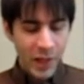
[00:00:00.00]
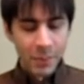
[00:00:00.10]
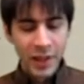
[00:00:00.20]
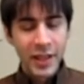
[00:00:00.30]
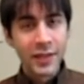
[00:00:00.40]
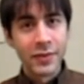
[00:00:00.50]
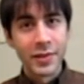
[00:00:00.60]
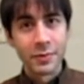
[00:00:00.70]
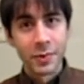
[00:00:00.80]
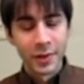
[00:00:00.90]
But any of
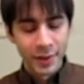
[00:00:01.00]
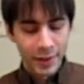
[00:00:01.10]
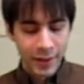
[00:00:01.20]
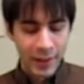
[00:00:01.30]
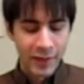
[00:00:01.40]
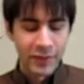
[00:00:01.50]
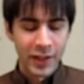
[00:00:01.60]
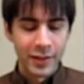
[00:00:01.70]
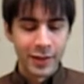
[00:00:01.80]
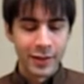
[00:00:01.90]
these work. I
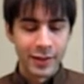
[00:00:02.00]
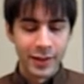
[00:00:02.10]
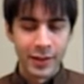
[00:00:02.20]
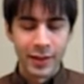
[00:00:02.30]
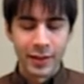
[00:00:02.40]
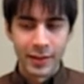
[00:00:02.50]
find that the